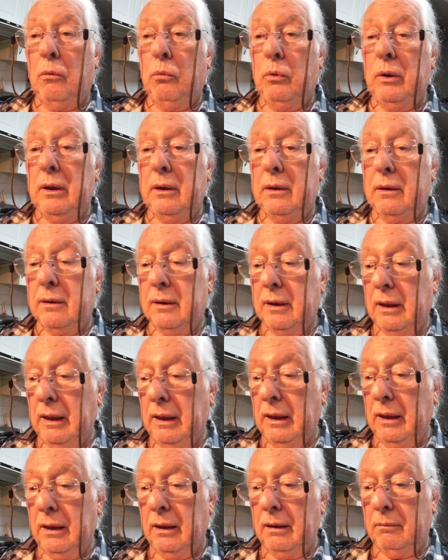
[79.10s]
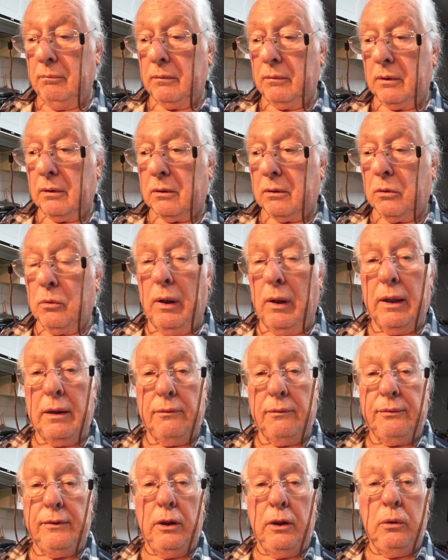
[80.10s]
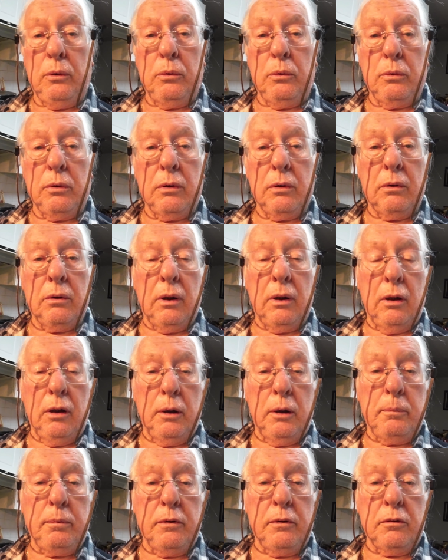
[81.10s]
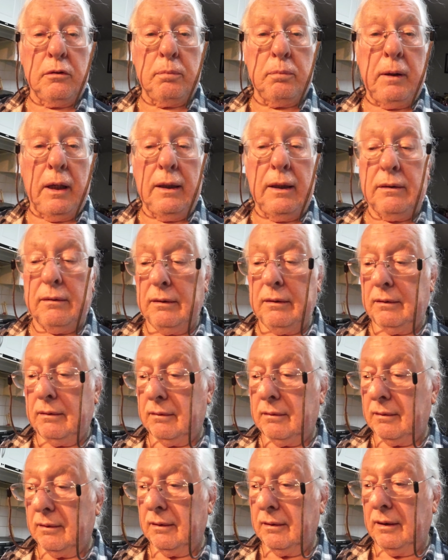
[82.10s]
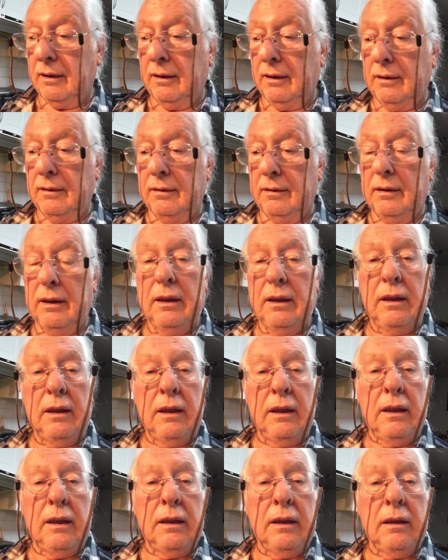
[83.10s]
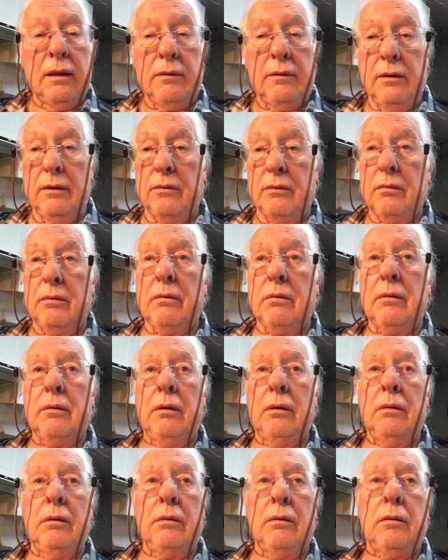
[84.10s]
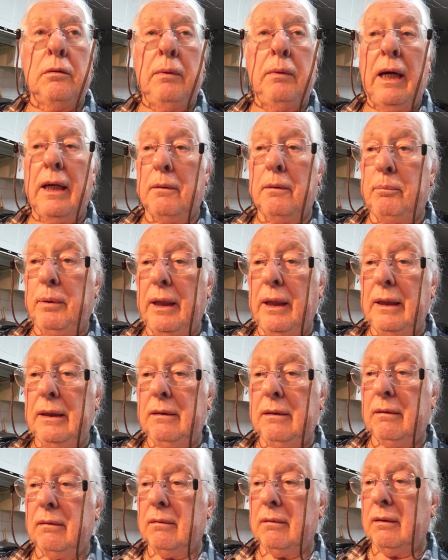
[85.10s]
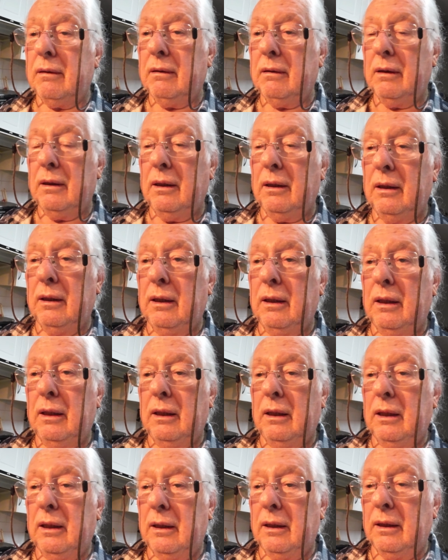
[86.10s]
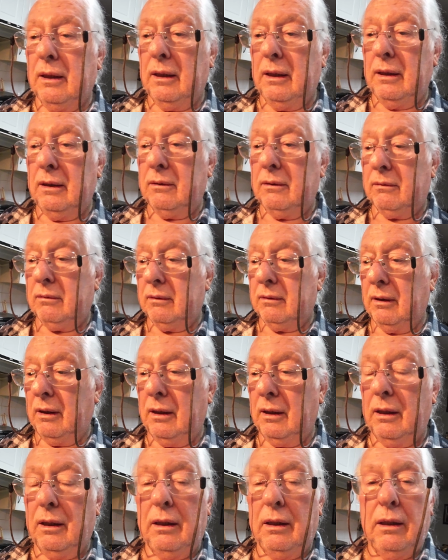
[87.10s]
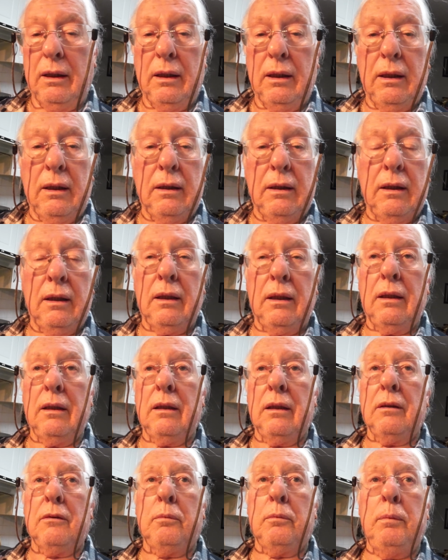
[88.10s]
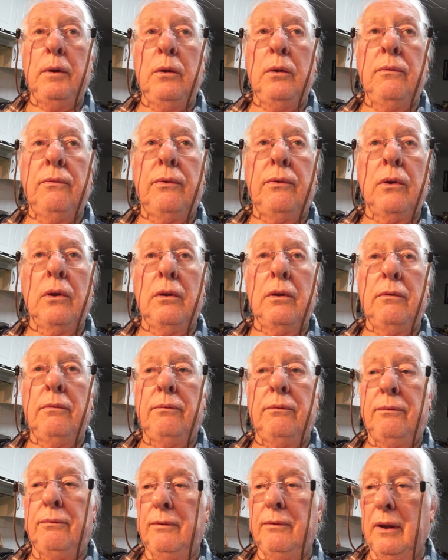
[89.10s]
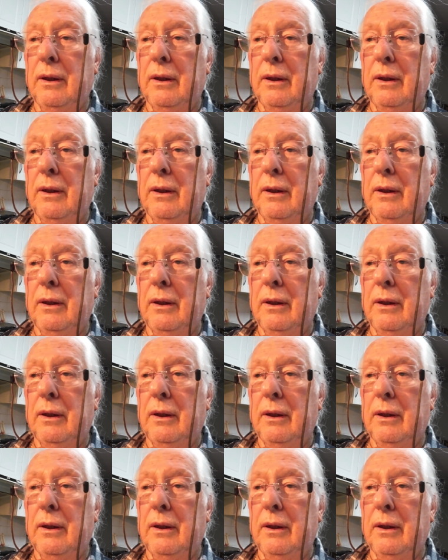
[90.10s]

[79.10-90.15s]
with quite a few herbs and spices, and this tomato paste. There's a spoonful of